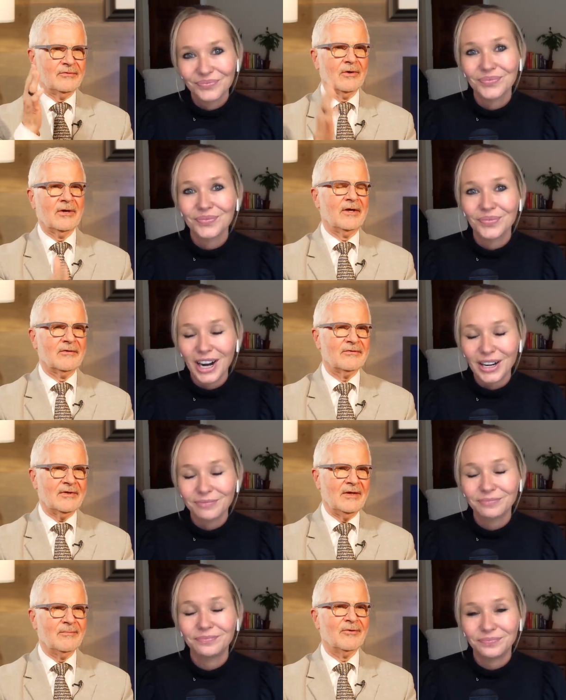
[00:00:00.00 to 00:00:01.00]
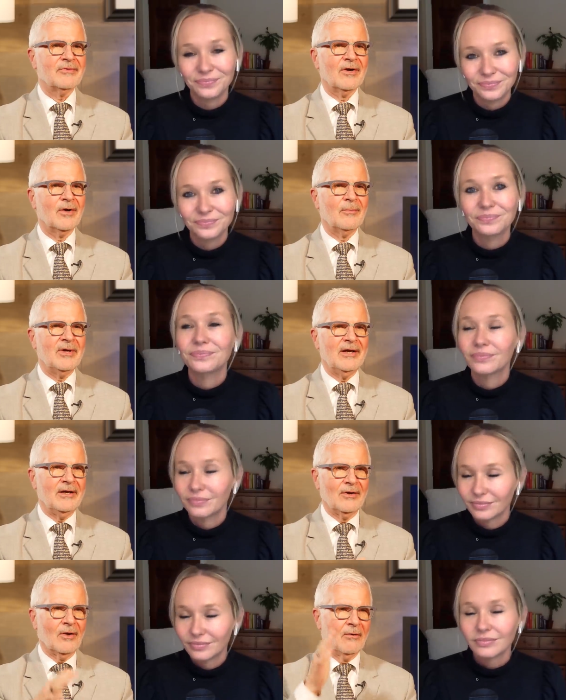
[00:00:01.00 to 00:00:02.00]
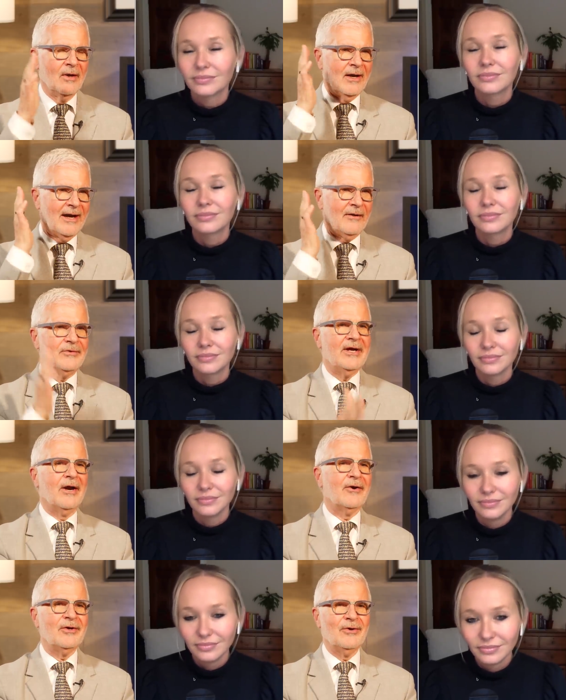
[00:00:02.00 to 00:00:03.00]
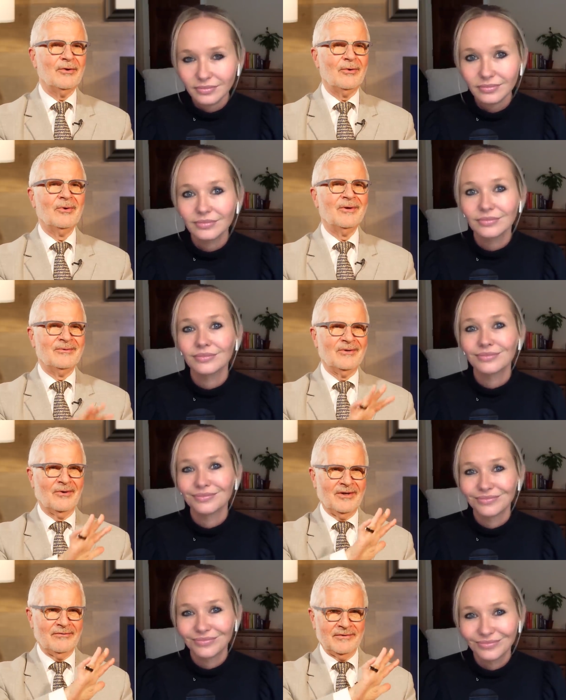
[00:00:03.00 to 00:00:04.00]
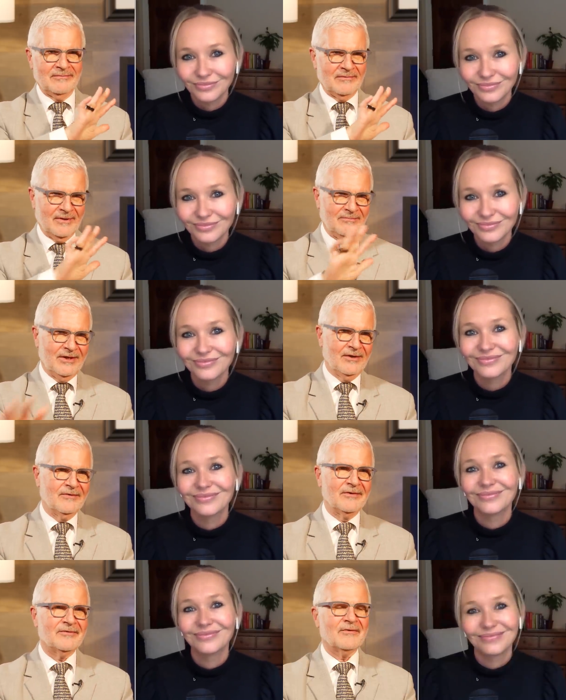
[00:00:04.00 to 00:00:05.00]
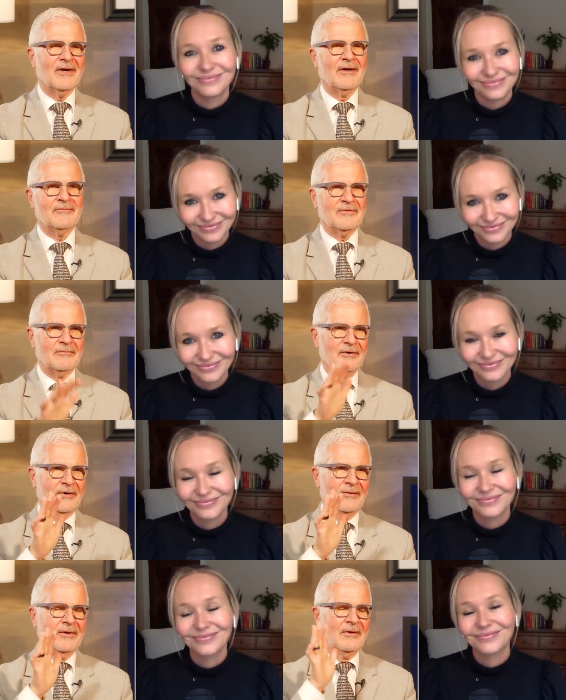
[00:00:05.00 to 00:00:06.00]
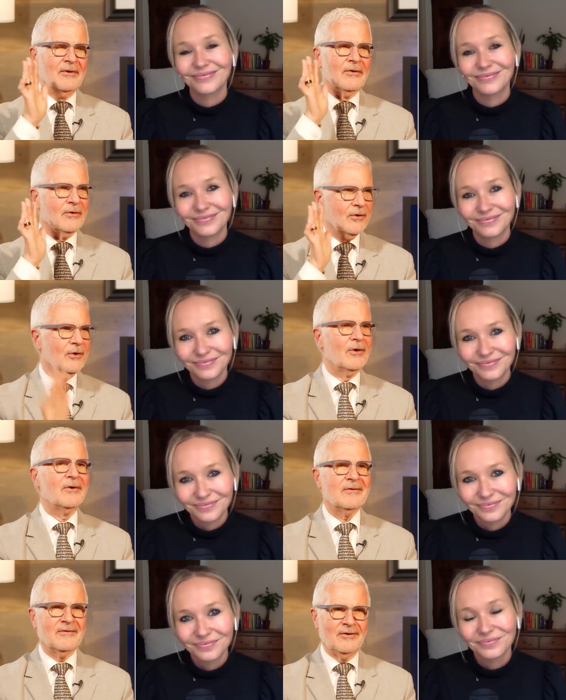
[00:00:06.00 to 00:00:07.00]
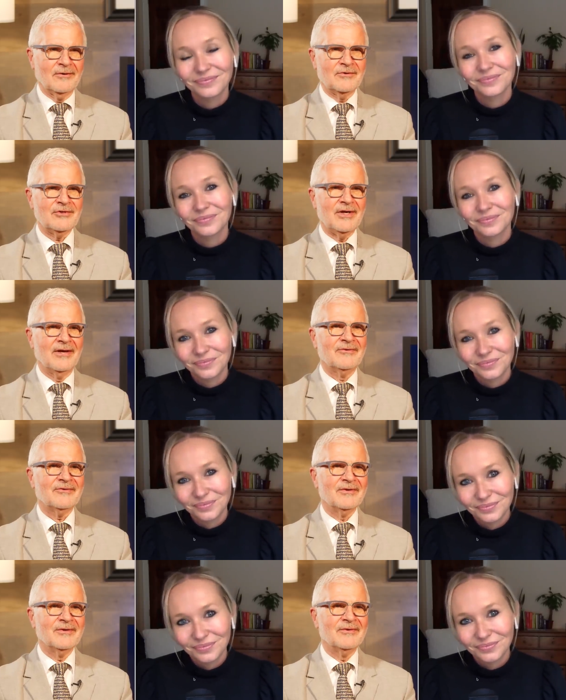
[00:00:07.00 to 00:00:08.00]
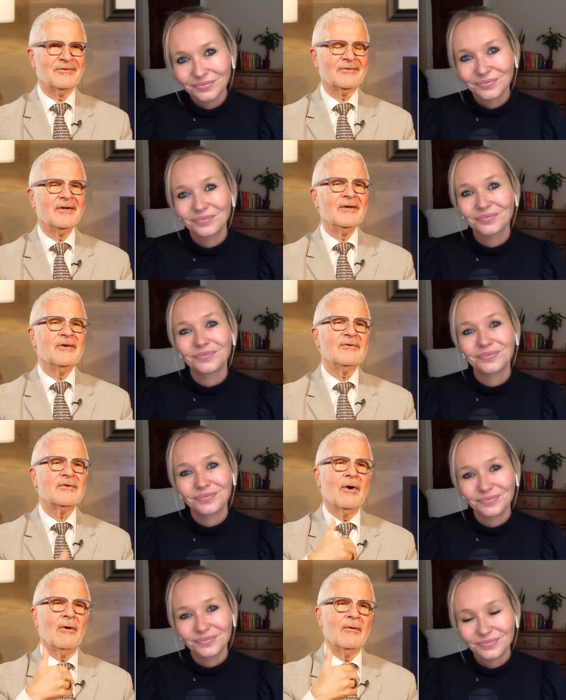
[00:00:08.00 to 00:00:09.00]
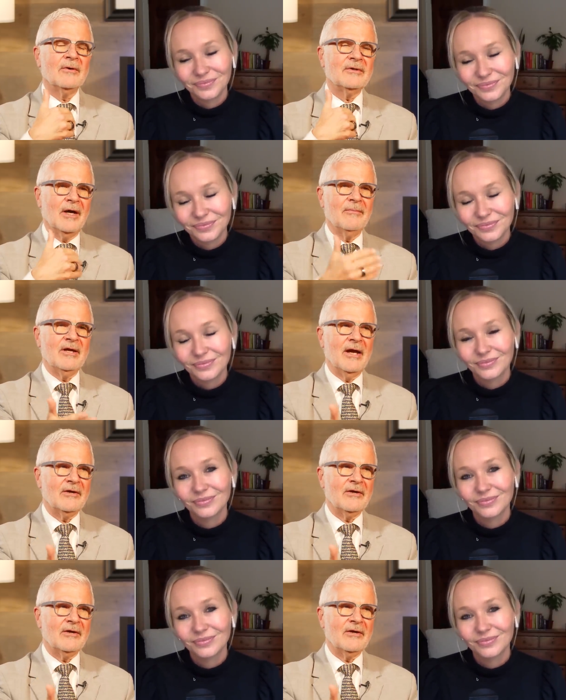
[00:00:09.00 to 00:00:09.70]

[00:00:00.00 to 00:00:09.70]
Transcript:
Speaker 1: during right. this chemotherapy. You know, how dare you? Don't even come near this stuff. It will hurt your chances. So tell me,